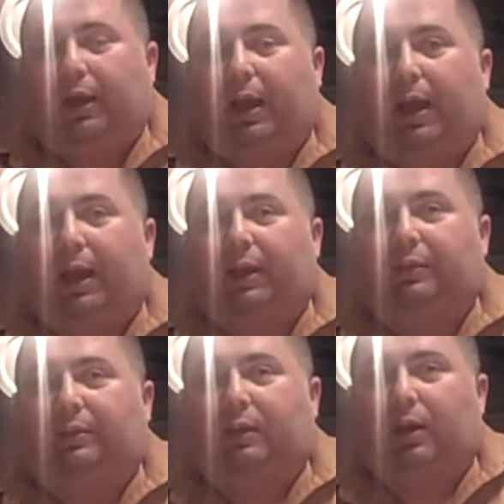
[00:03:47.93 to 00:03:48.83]

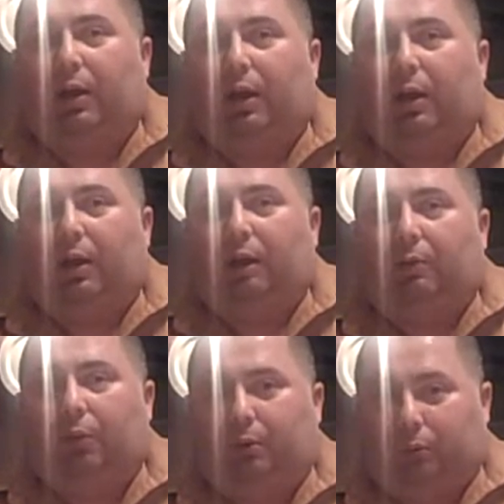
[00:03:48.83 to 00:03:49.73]
and
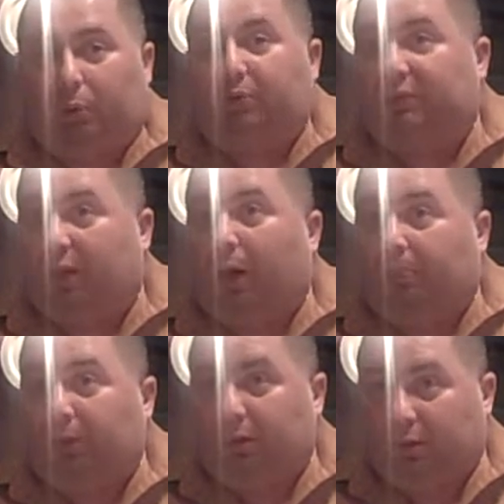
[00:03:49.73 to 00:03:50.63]
what was
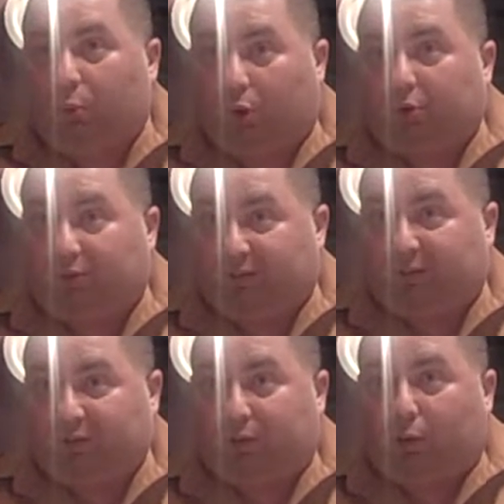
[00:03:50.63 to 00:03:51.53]
dubbed the World Trade
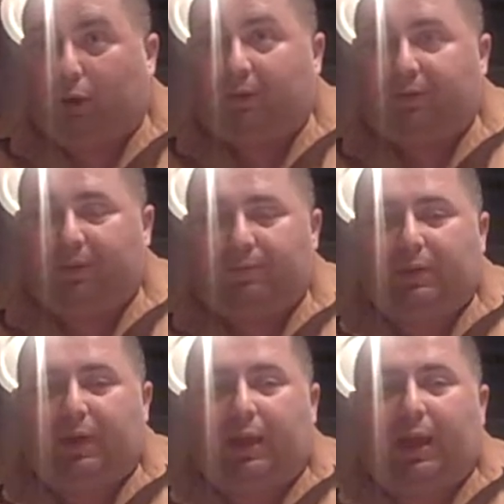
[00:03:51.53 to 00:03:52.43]
Center cough.
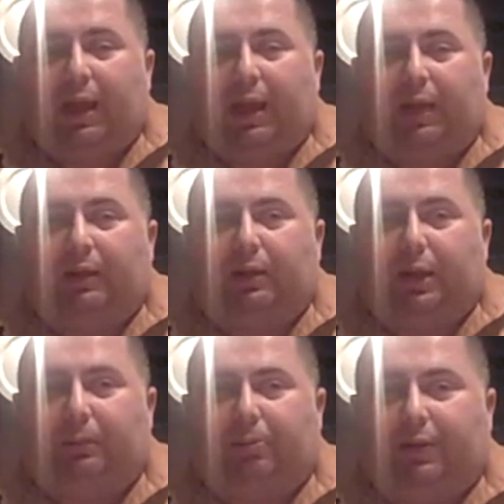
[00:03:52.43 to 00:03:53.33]
And
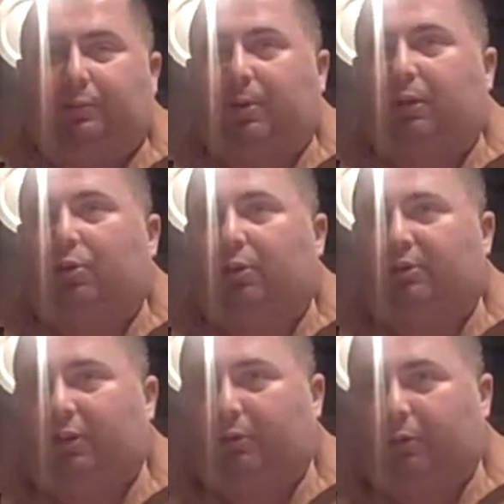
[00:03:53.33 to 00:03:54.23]
they placed me on the oral
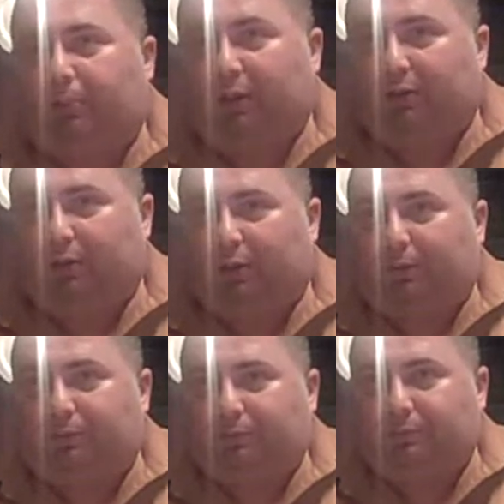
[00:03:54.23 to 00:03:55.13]
steroid prednisone.
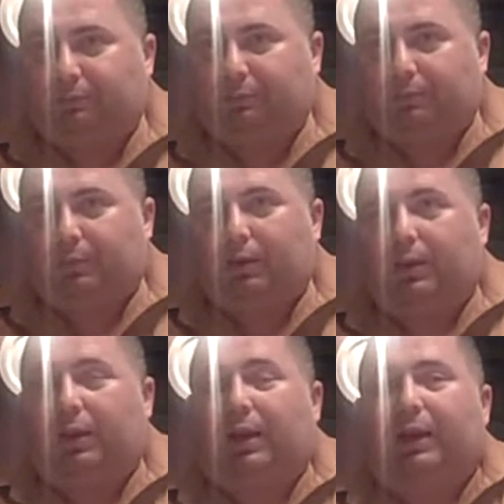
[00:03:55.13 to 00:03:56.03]

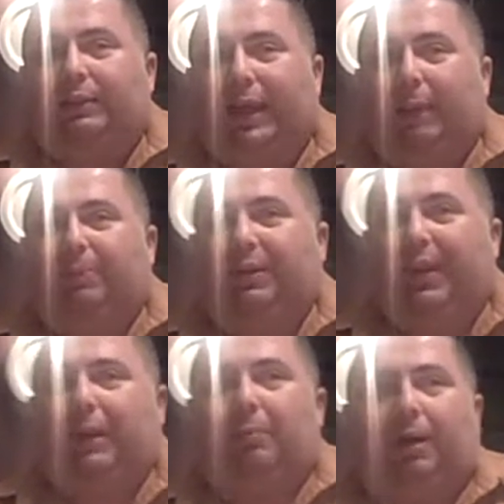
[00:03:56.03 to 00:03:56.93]
That
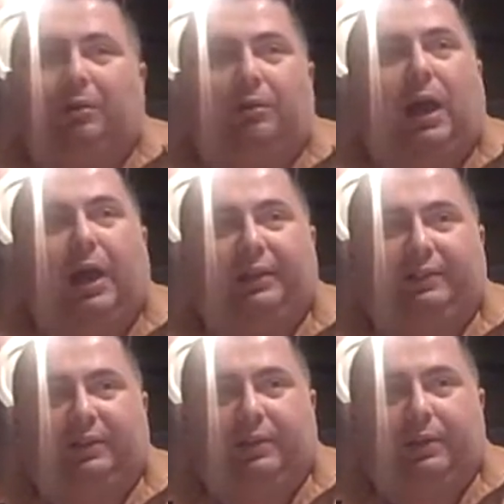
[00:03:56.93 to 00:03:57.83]
began a medical
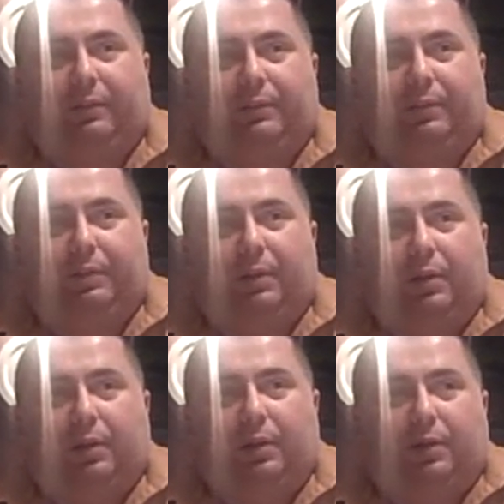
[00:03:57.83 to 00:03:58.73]
odyssey
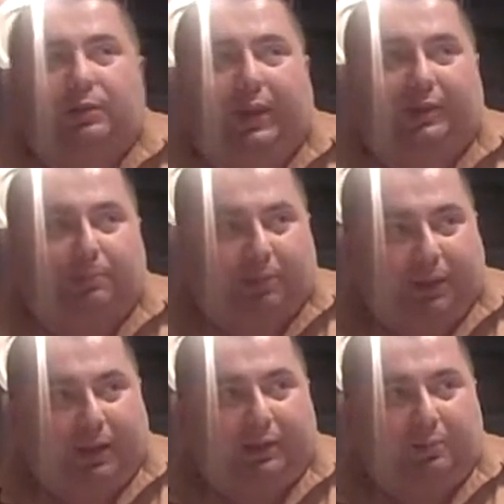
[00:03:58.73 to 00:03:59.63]
that has
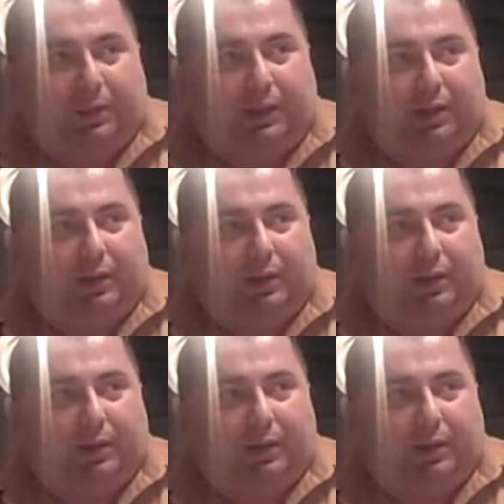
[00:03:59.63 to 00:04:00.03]
plagued me